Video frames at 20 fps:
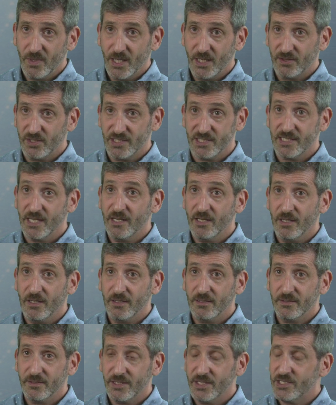at the
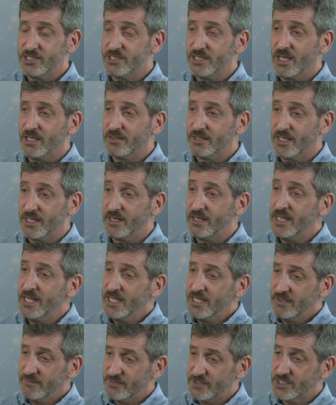cell. It's not that
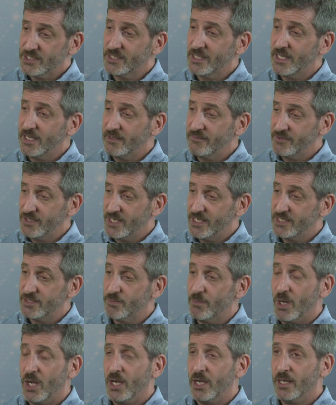if it's alive, it has
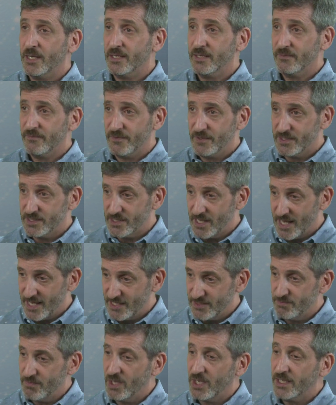mind. If it
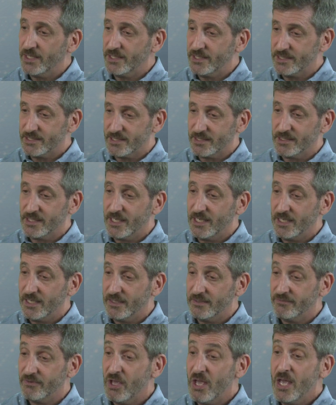has mind, it's
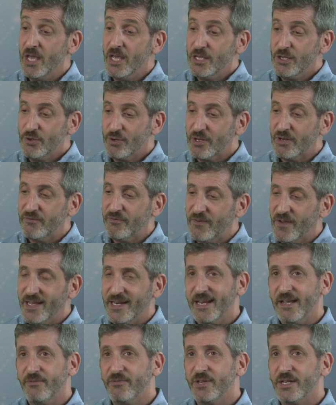alive. You can
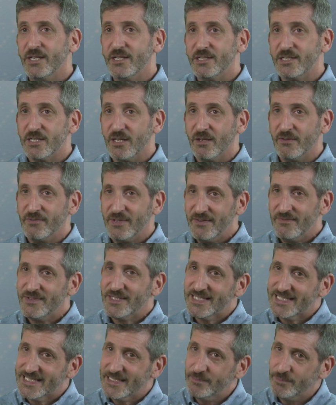find evidence of
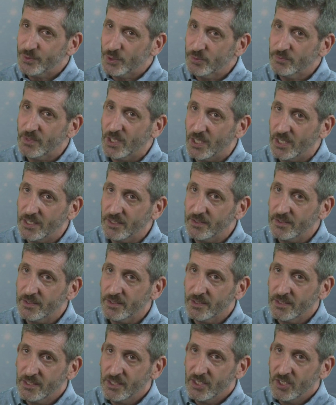even simpler mind
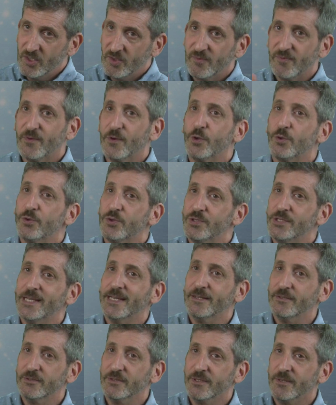further
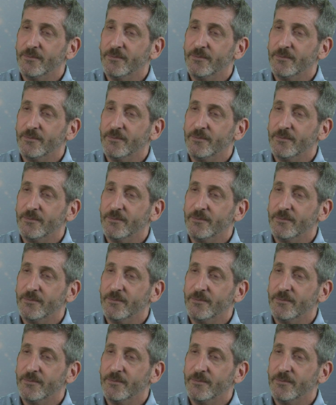down.